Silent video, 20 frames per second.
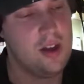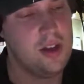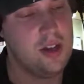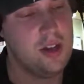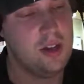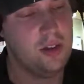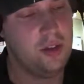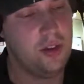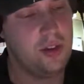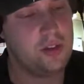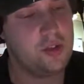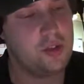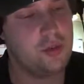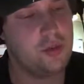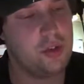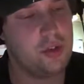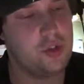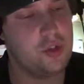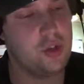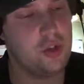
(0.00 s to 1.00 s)
You let
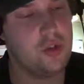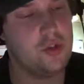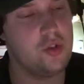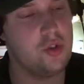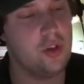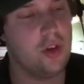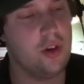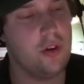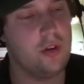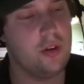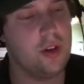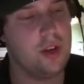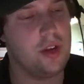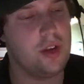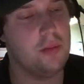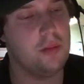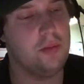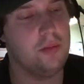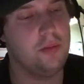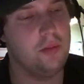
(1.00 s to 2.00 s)
Tristan Jarry
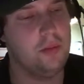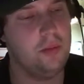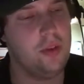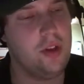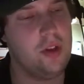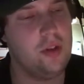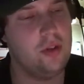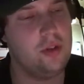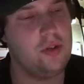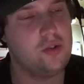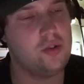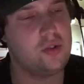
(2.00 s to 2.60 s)
completely